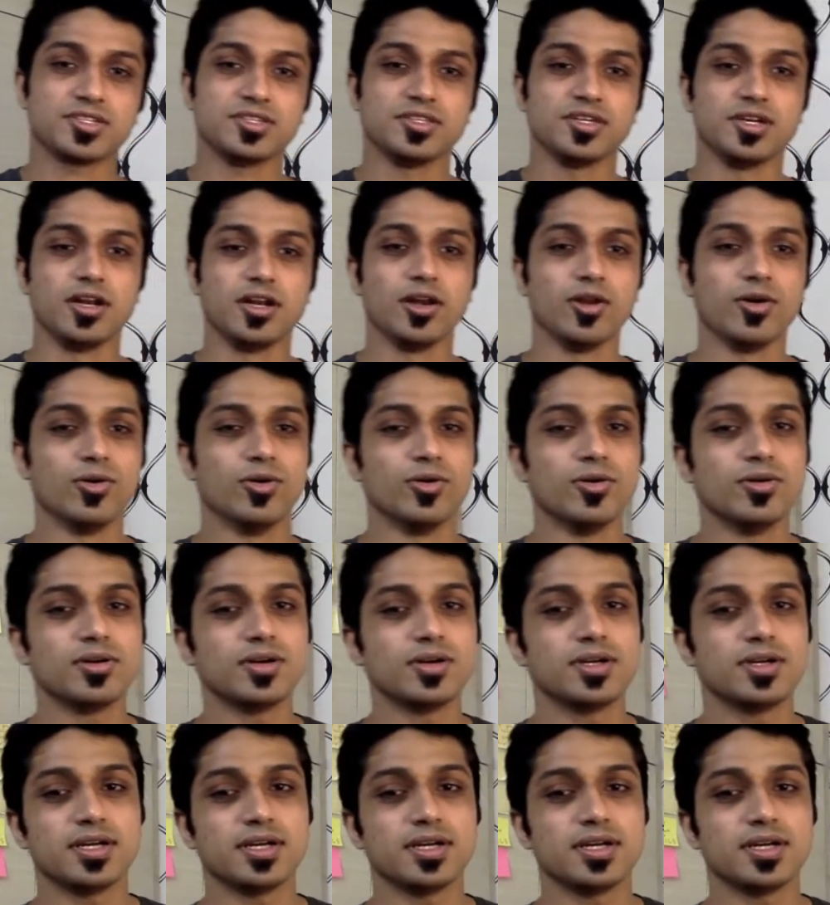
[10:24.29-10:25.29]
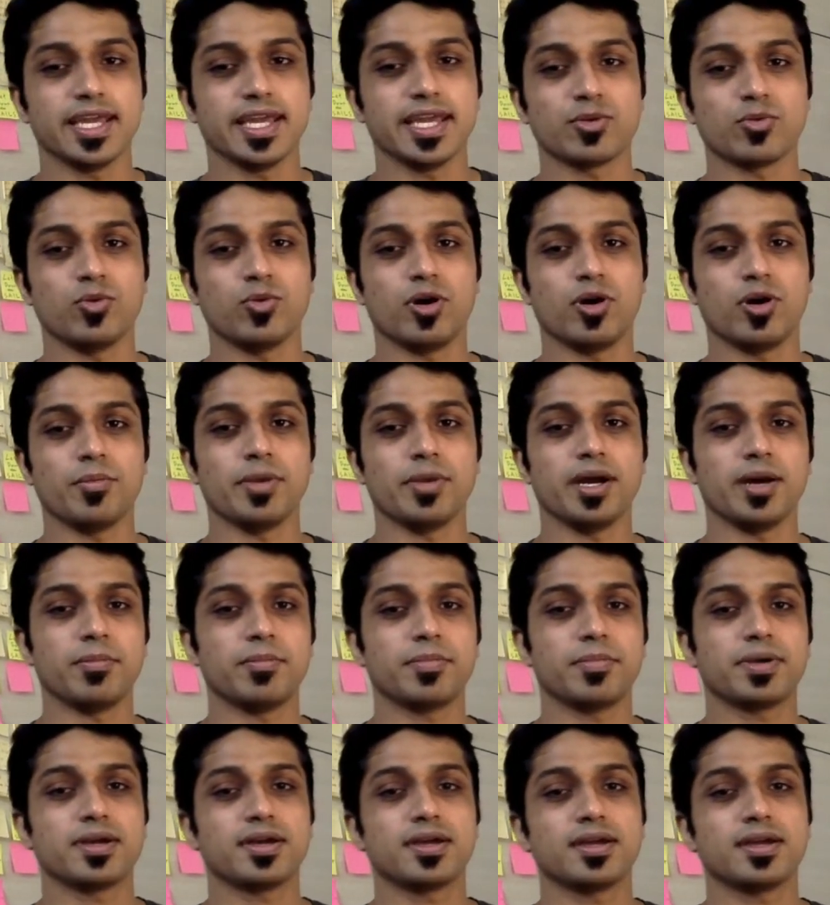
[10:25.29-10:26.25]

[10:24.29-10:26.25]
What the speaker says: the glow, get warmed up,